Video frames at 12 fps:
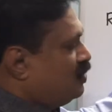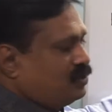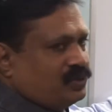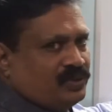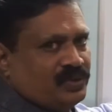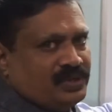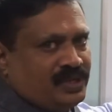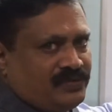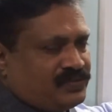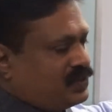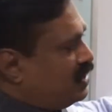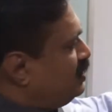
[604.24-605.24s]
to f
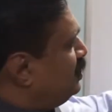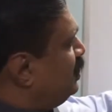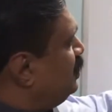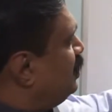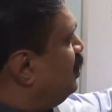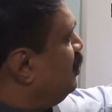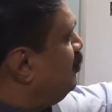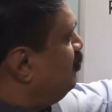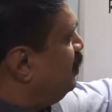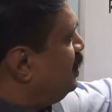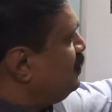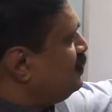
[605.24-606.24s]
sin theta
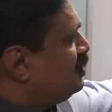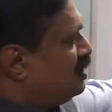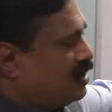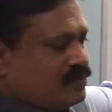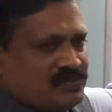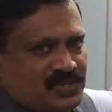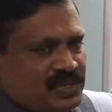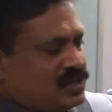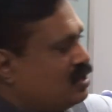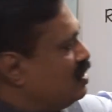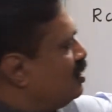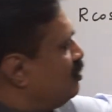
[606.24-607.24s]
plus mg,
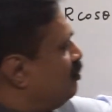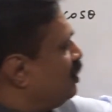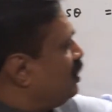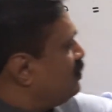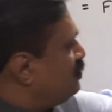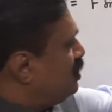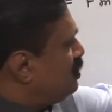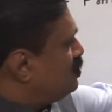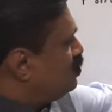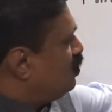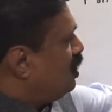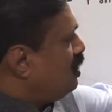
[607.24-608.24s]
because these
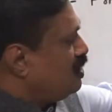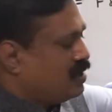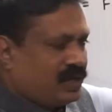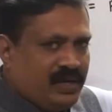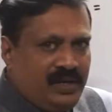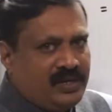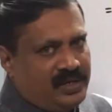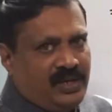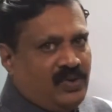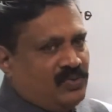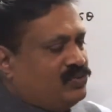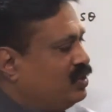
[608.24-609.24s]
two are in
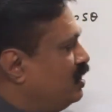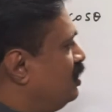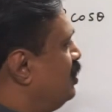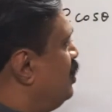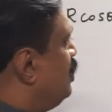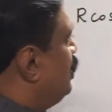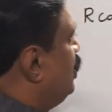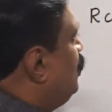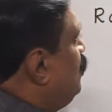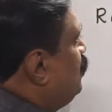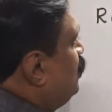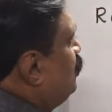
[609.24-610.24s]
downward. Now
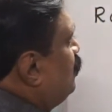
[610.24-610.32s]
you